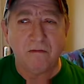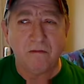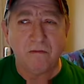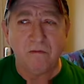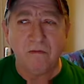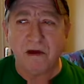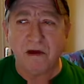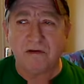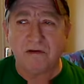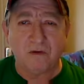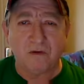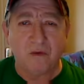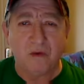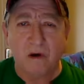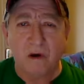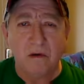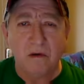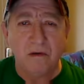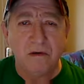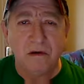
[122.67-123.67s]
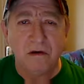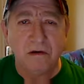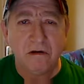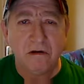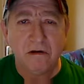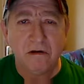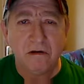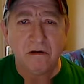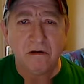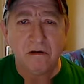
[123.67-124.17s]
misquote.
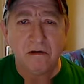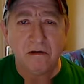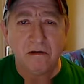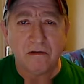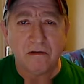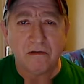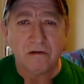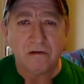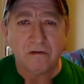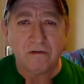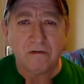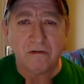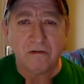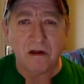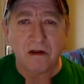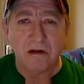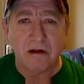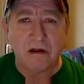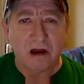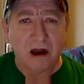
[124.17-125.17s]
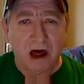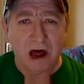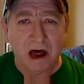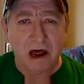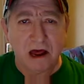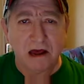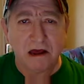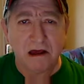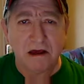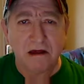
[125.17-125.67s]
It's not a
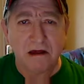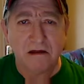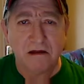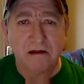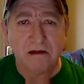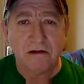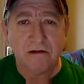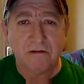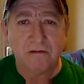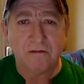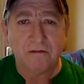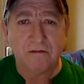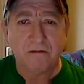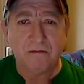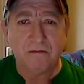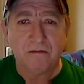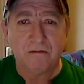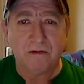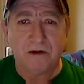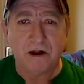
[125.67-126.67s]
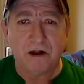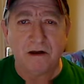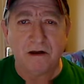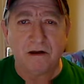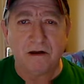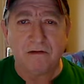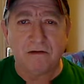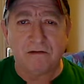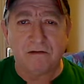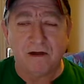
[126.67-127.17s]
lie. We're not,
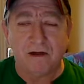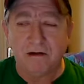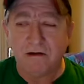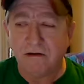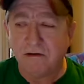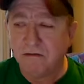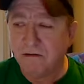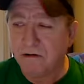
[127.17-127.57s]
it's not,